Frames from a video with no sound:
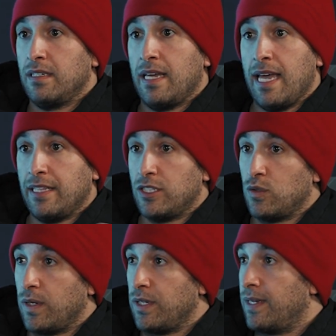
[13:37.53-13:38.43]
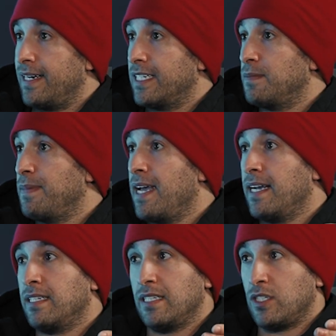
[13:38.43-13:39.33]
hey, this is what you can
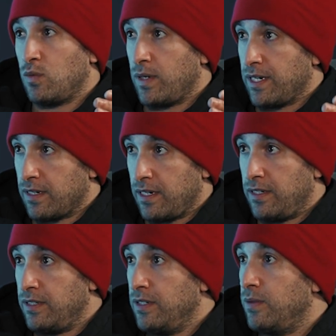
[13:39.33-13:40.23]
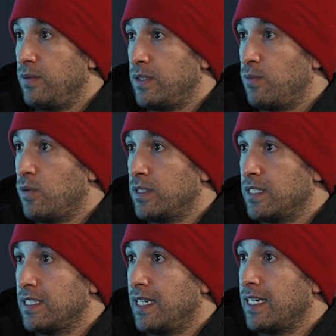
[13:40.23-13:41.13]
expect. This is what you're going to do. It was more
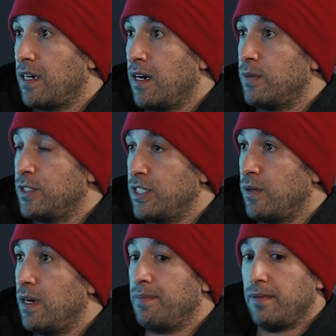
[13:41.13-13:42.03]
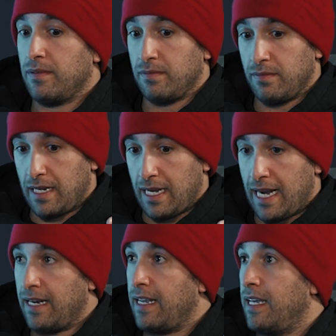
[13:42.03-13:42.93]
just like, all right, we show up
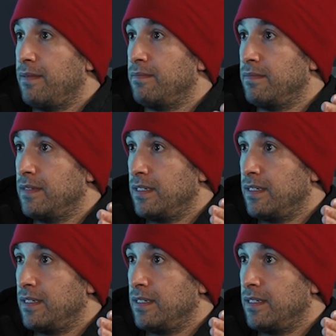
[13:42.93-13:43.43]
8 a.m.